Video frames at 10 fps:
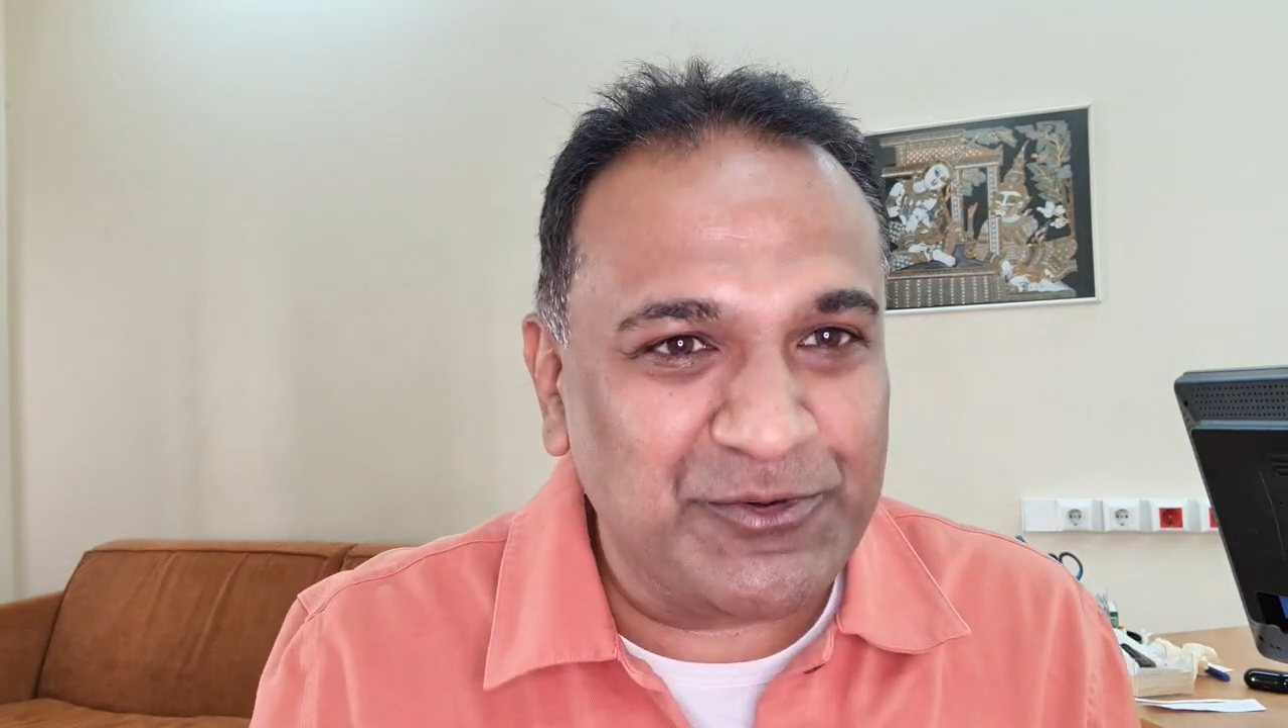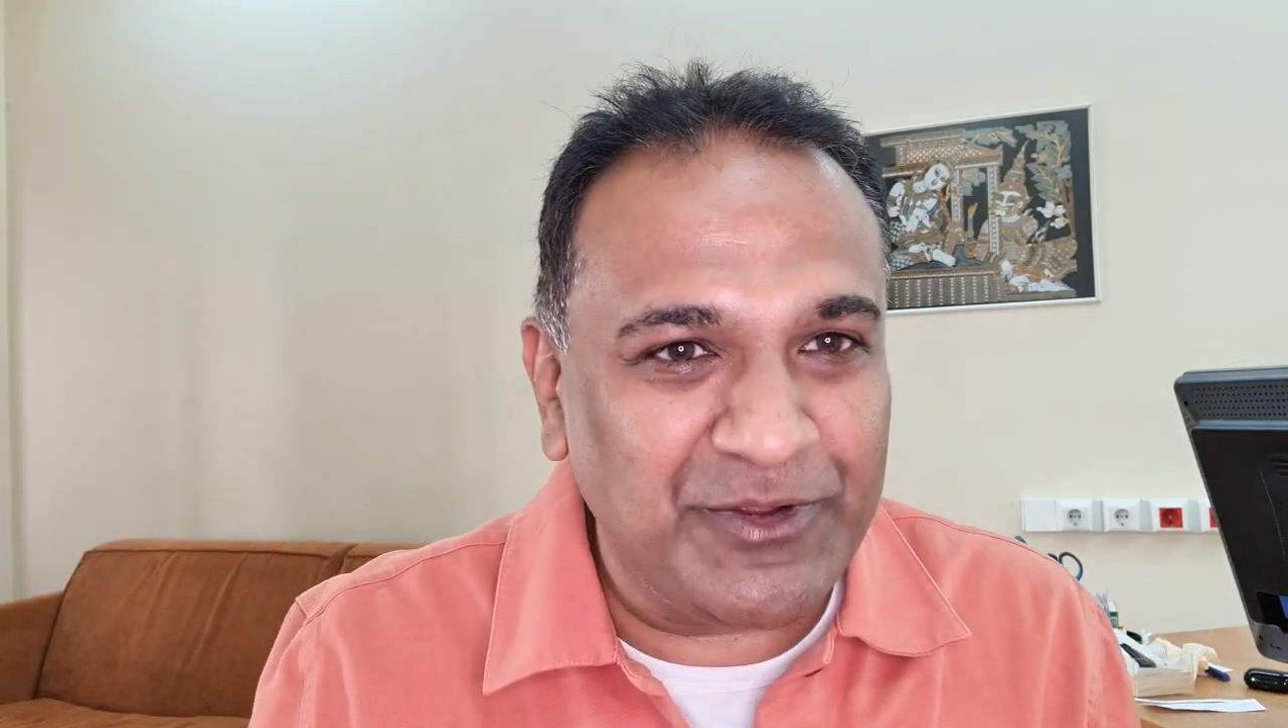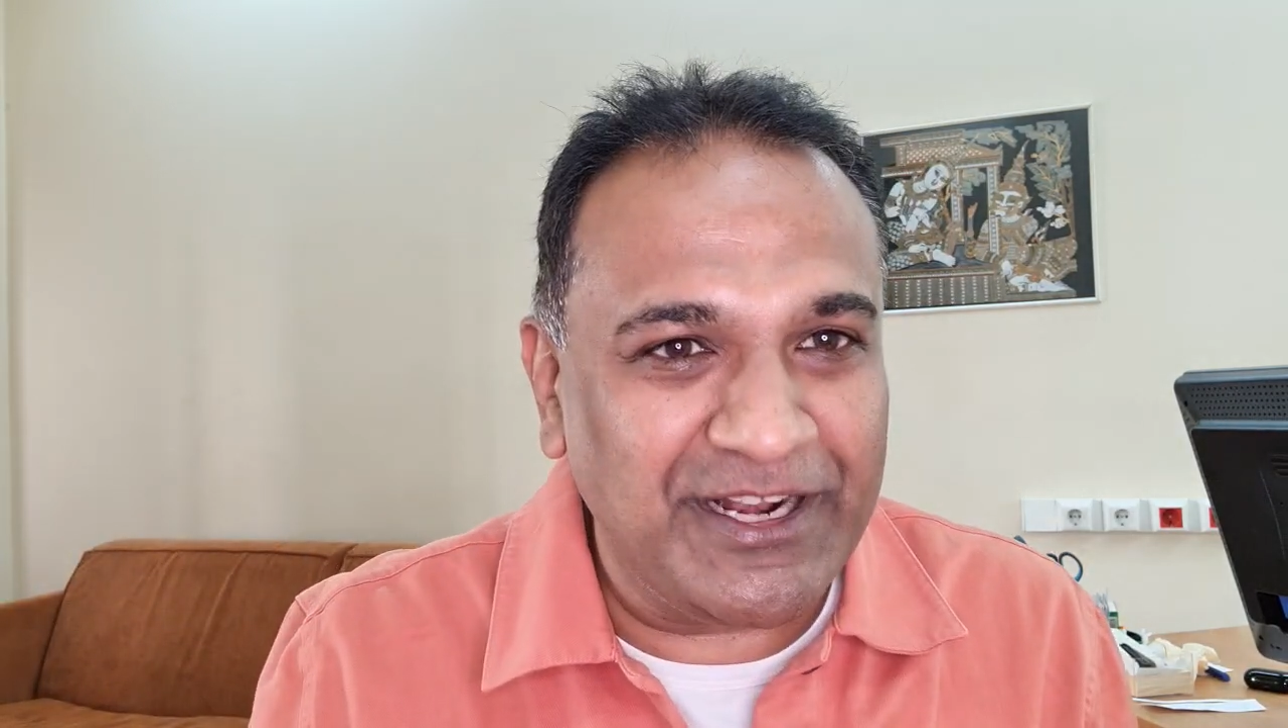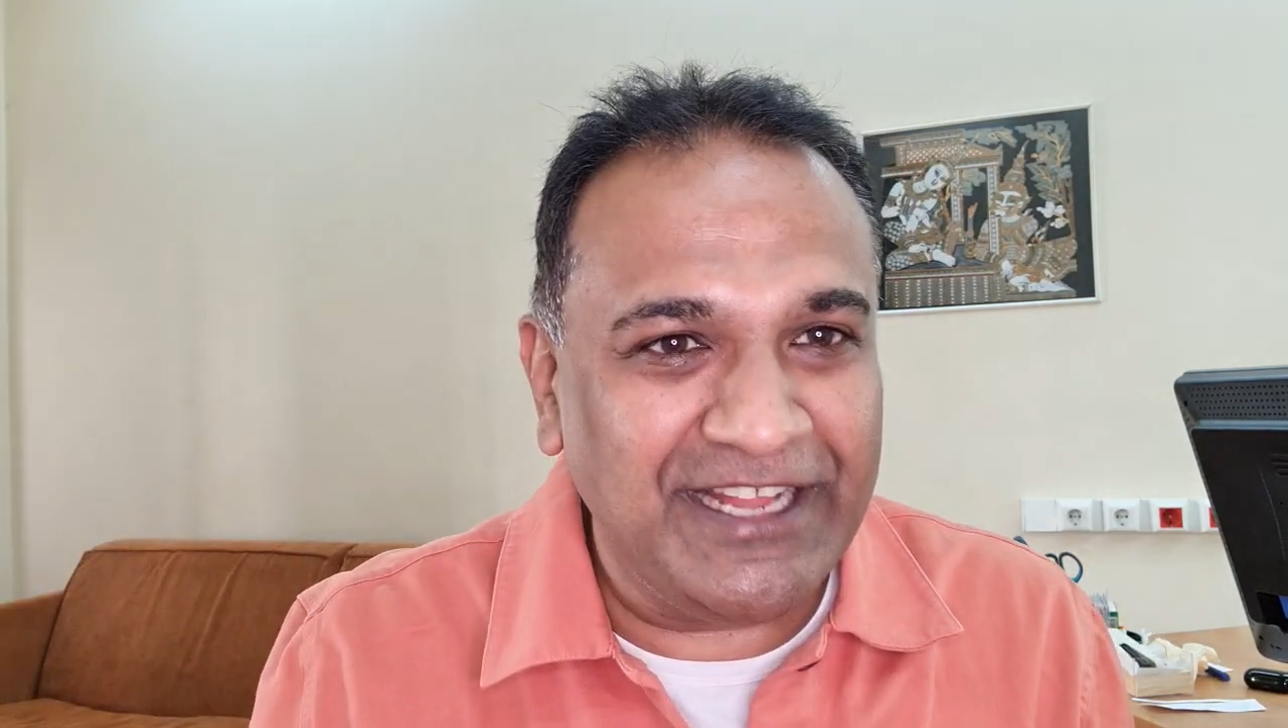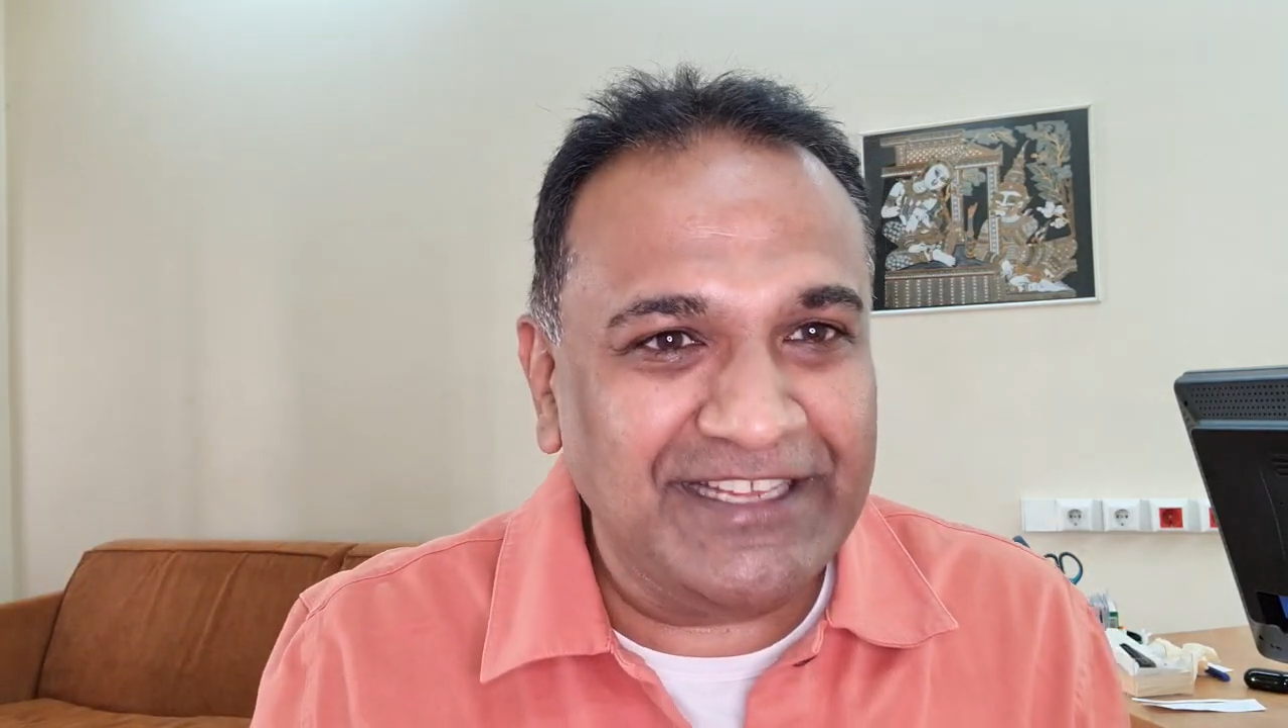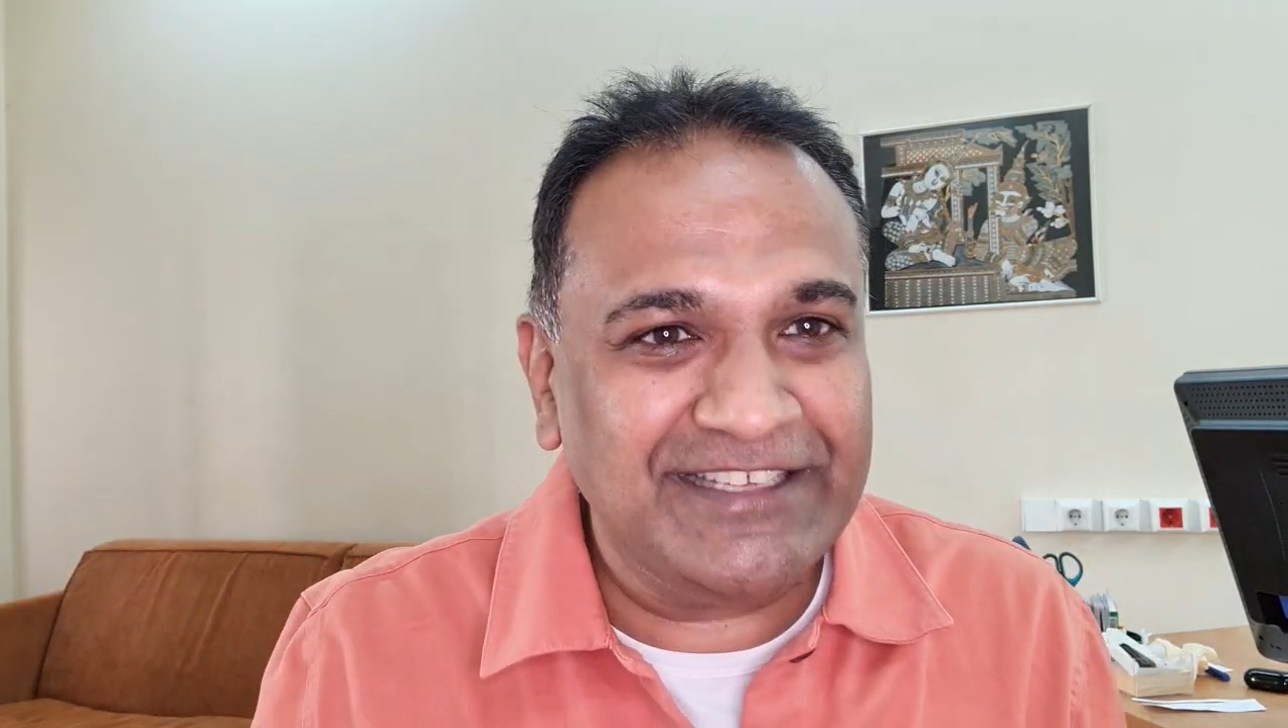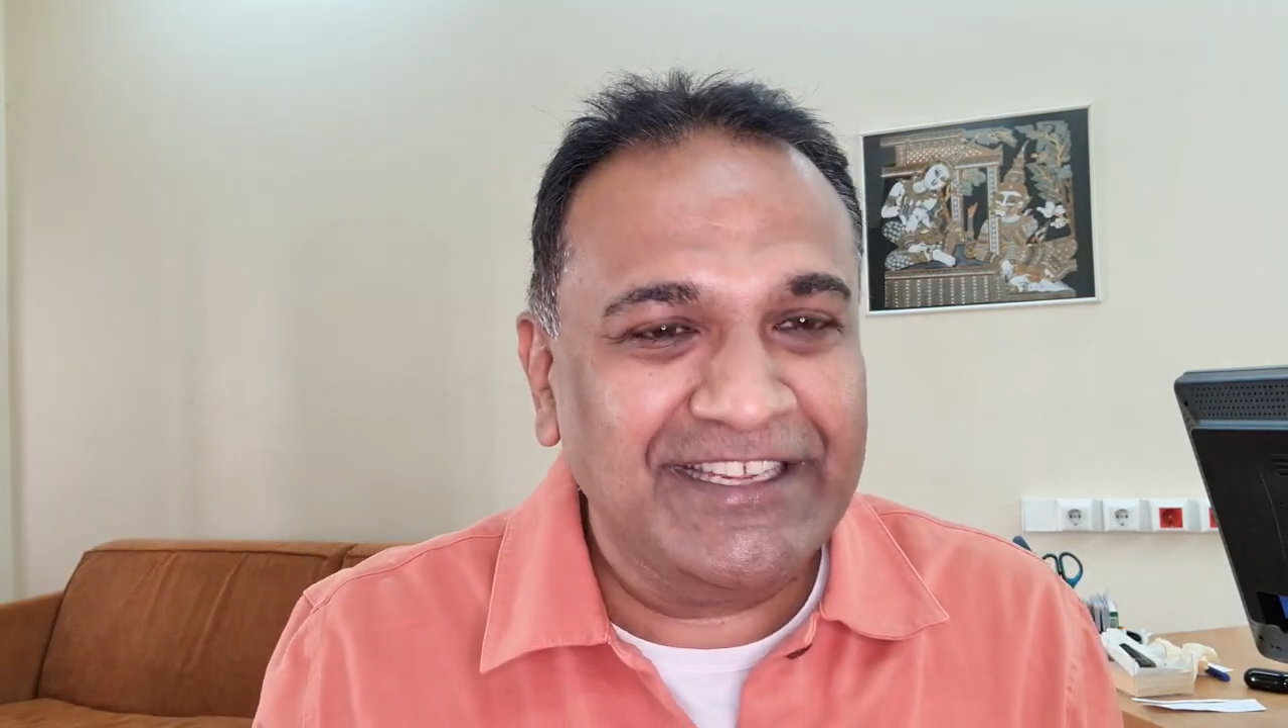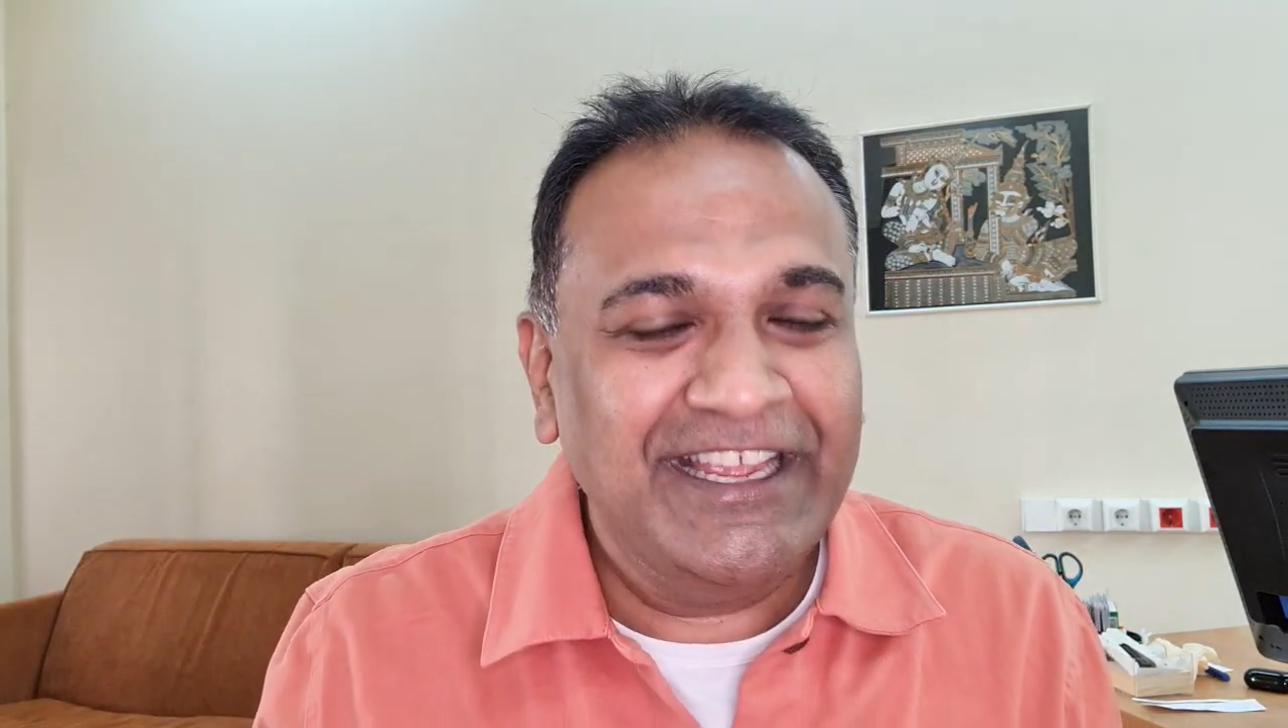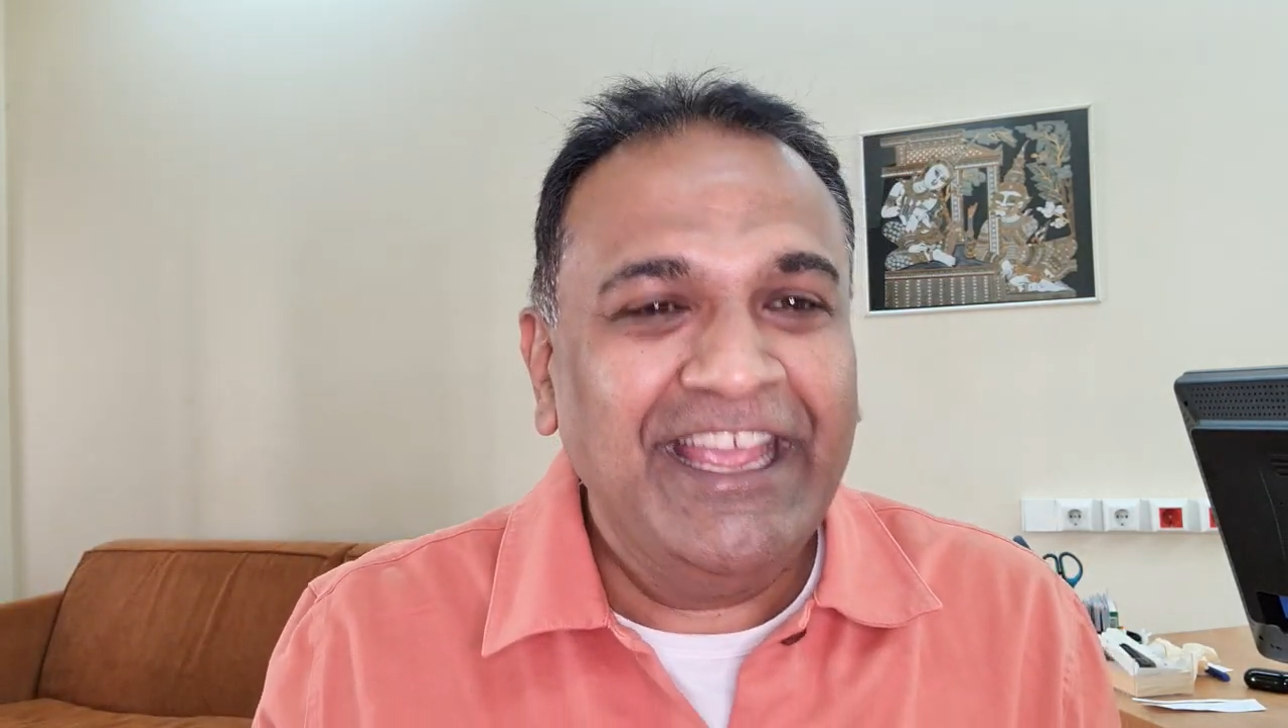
to earnings.